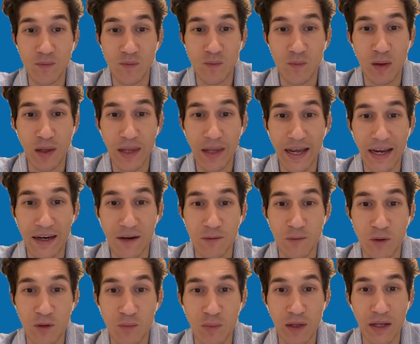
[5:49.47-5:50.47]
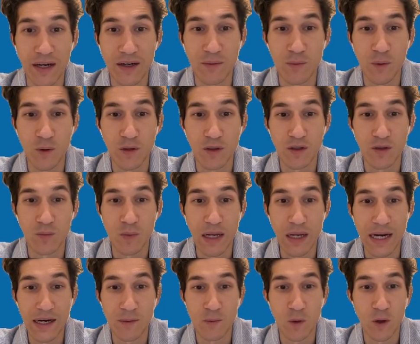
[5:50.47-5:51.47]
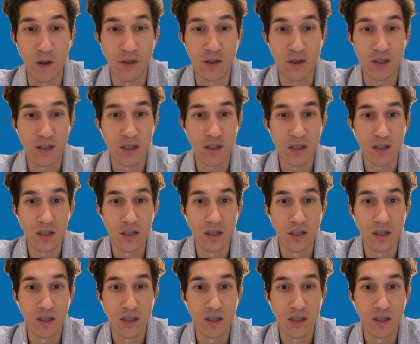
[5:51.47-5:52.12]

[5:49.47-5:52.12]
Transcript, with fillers: Black, what black wants? Black wants